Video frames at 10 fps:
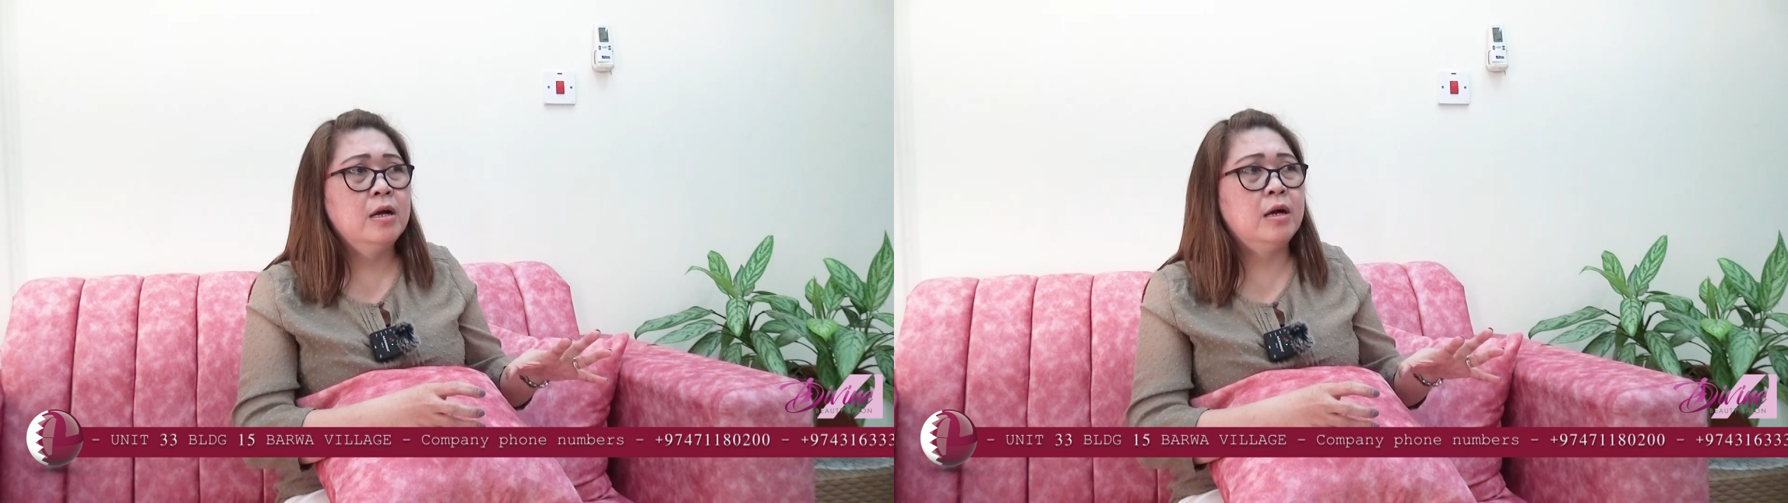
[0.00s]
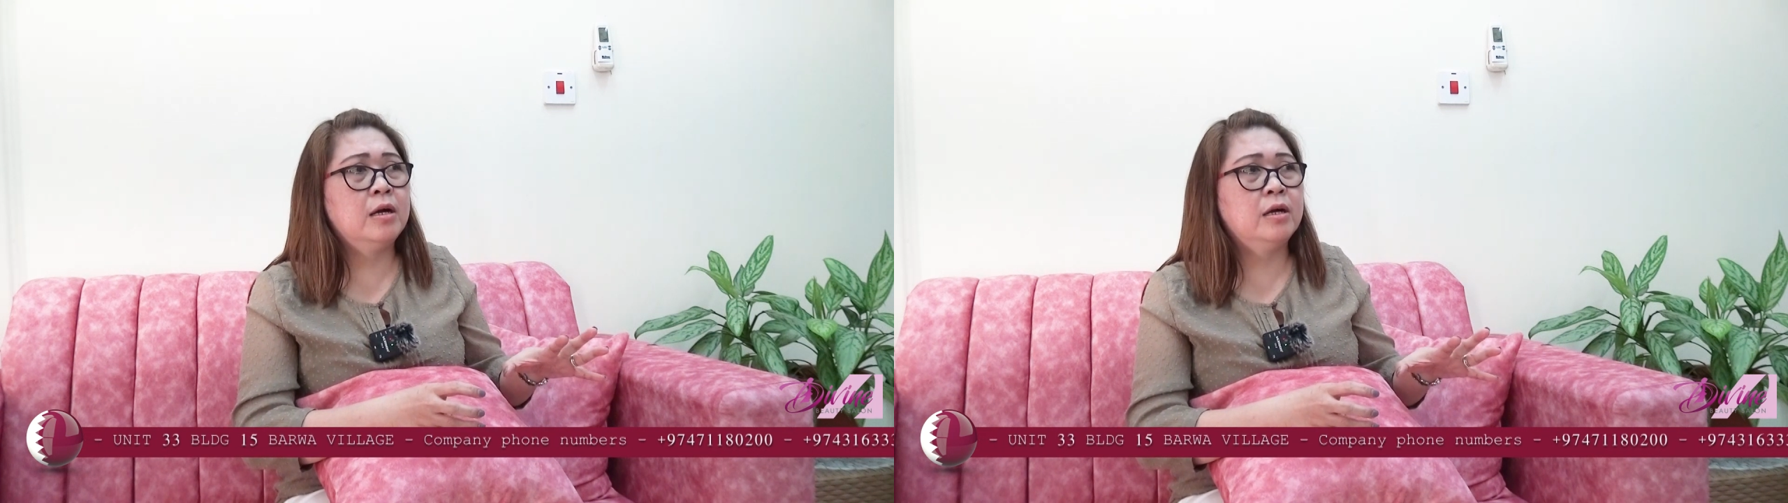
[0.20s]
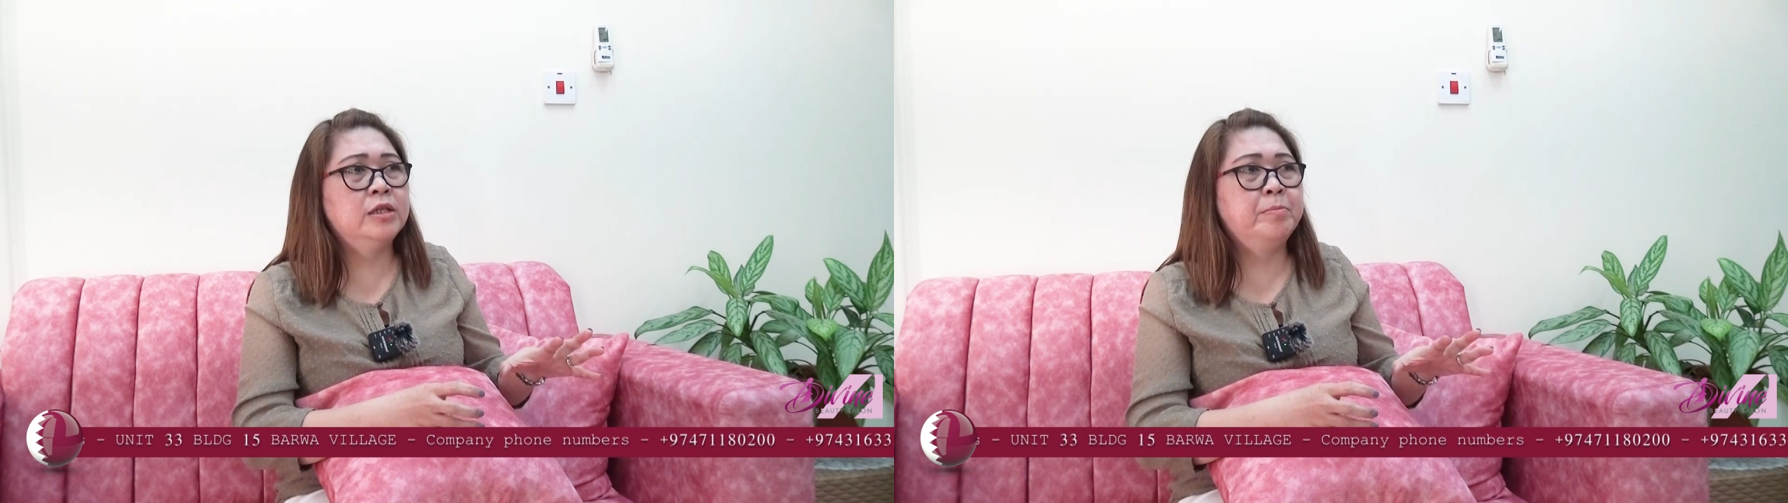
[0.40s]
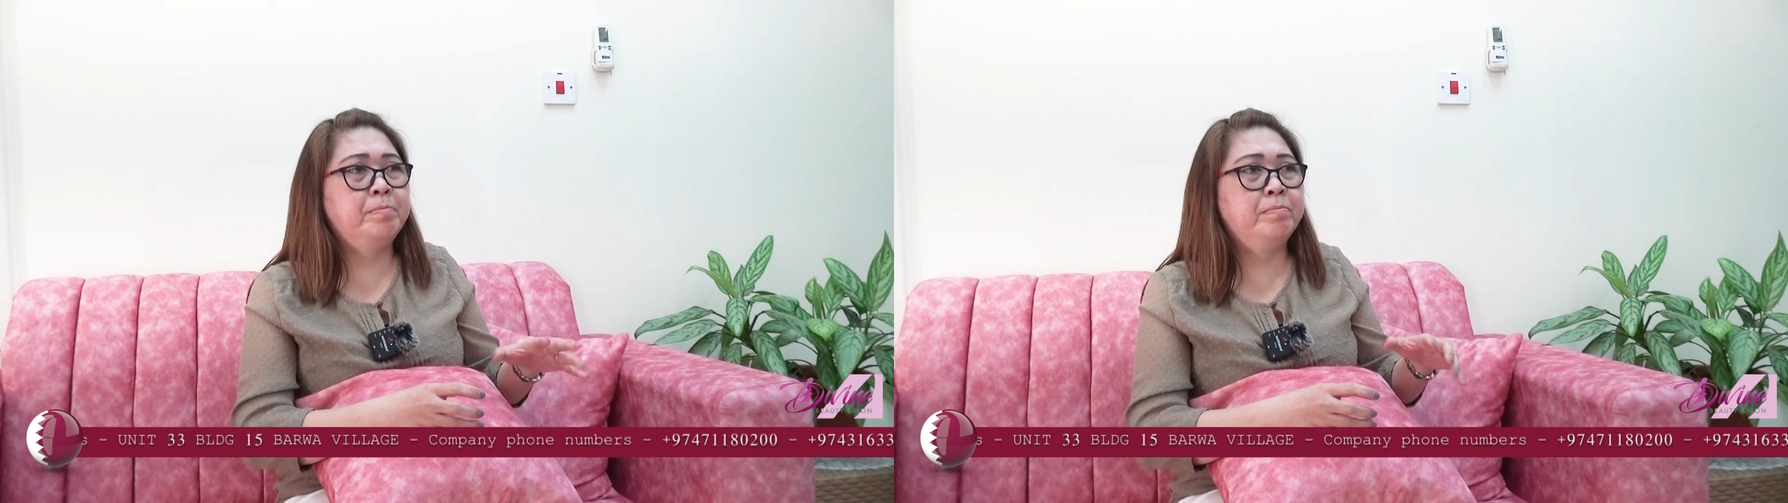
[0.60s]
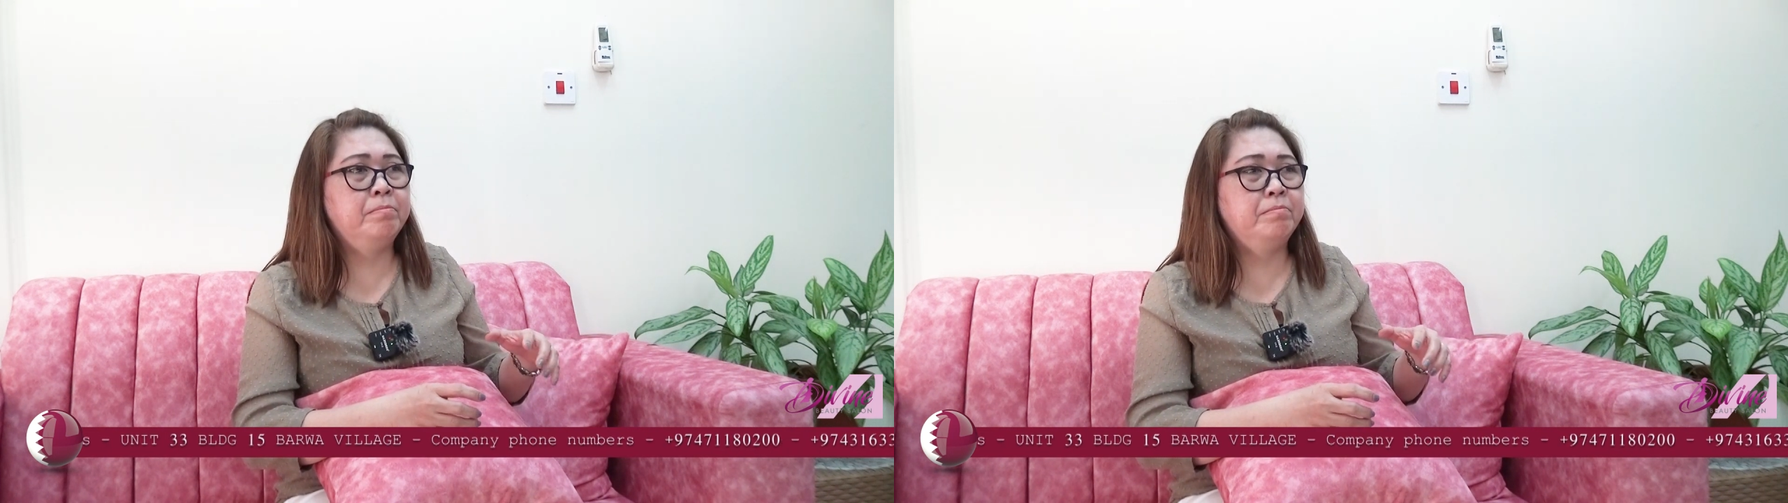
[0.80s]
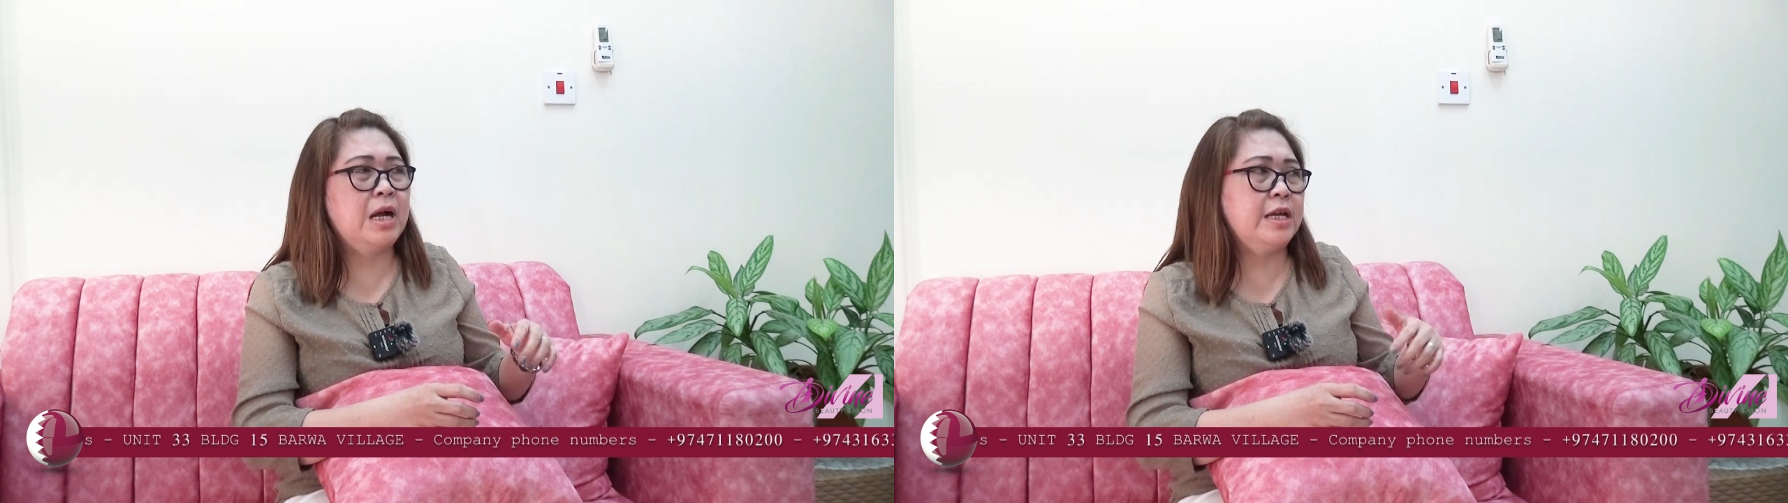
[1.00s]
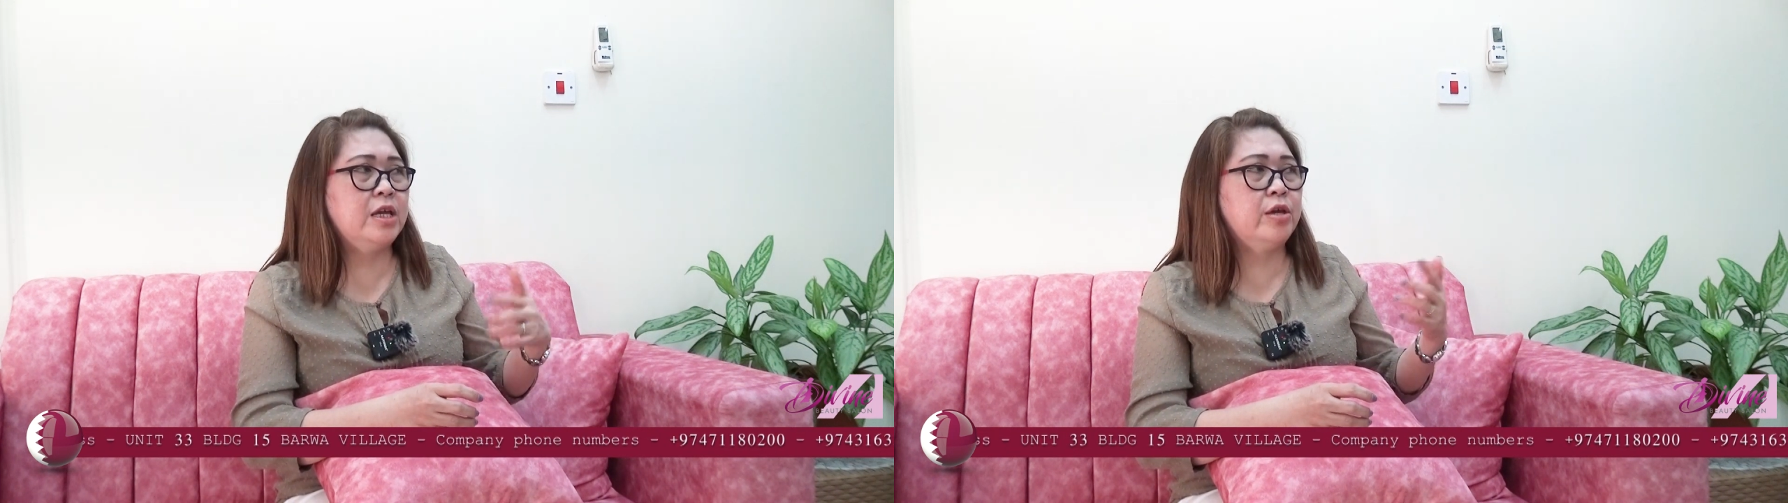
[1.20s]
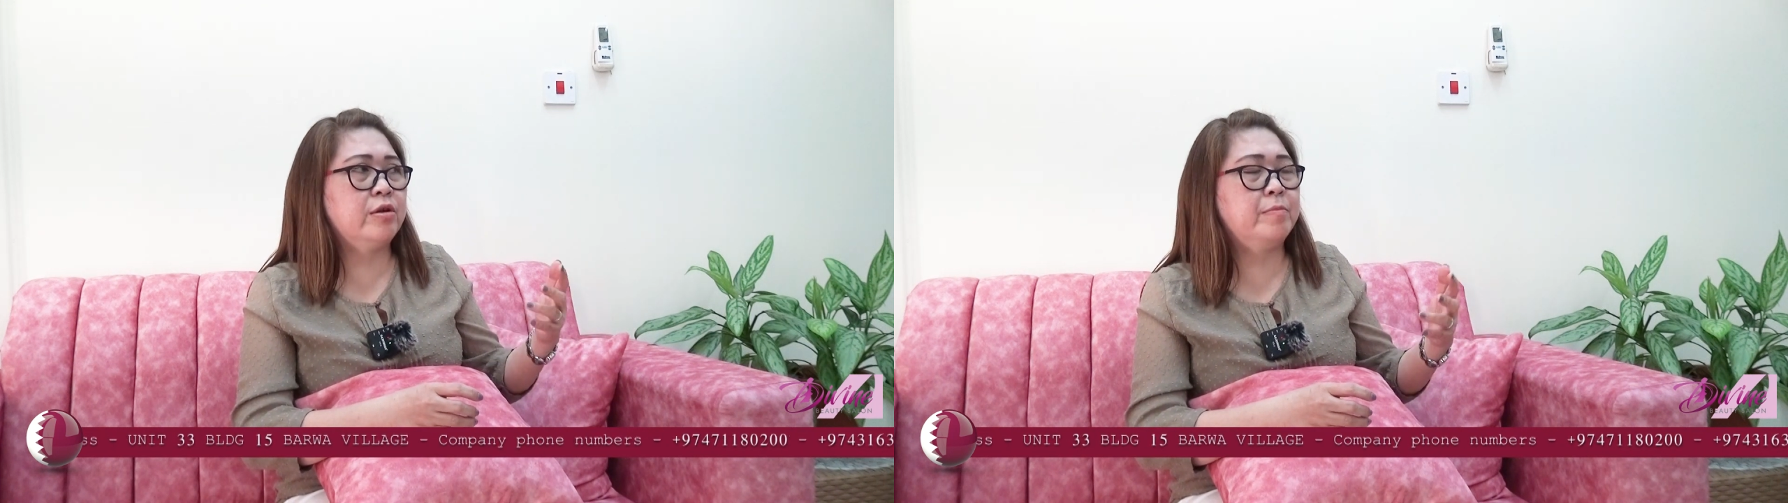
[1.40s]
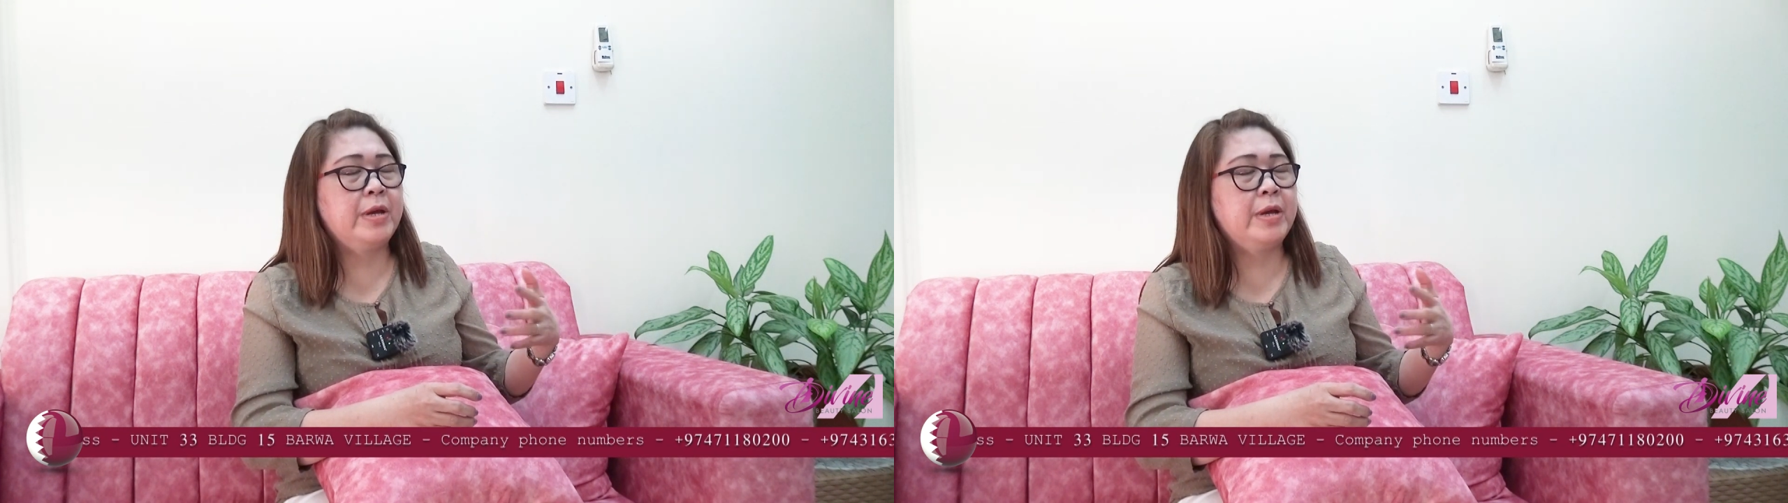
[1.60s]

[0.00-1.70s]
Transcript: uh, the manicure,